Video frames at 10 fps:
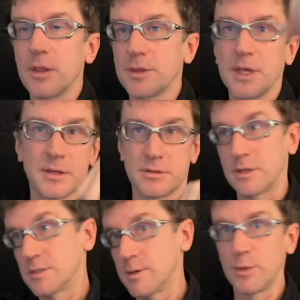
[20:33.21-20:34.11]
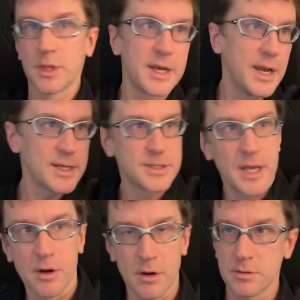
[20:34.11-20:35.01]
all the things. You can simulate an
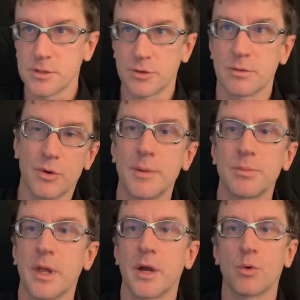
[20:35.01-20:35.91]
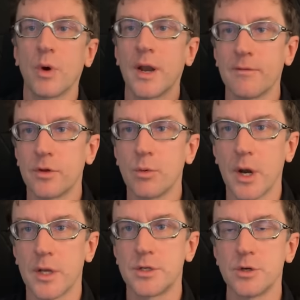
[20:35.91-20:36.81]
essay or a screenplay or whatever you
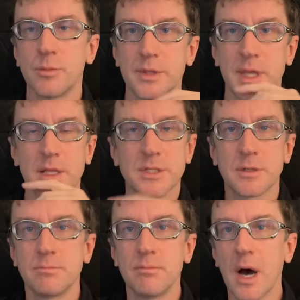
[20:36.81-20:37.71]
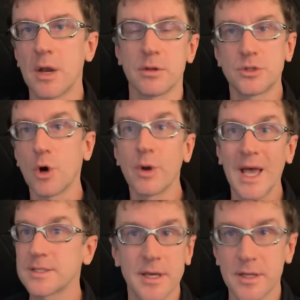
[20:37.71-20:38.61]
want to do, but that's a model. You
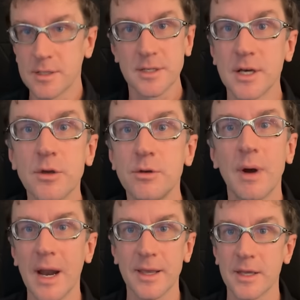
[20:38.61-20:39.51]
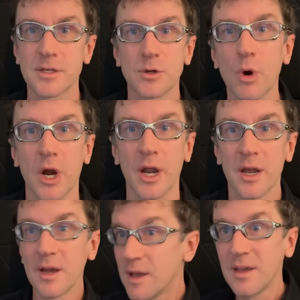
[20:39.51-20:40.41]
don't ask it to tell you how to get to work.
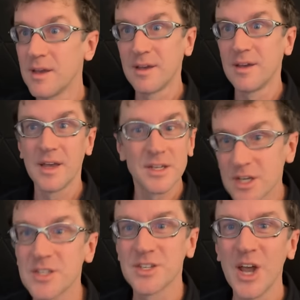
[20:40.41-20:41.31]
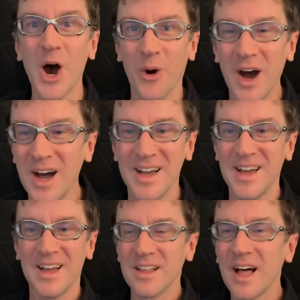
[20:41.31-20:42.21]
It doesn't know.
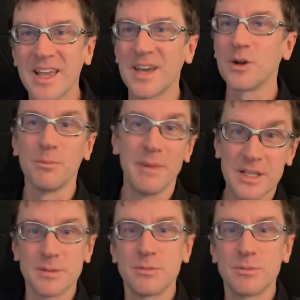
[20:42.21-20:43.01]
Like, it'll make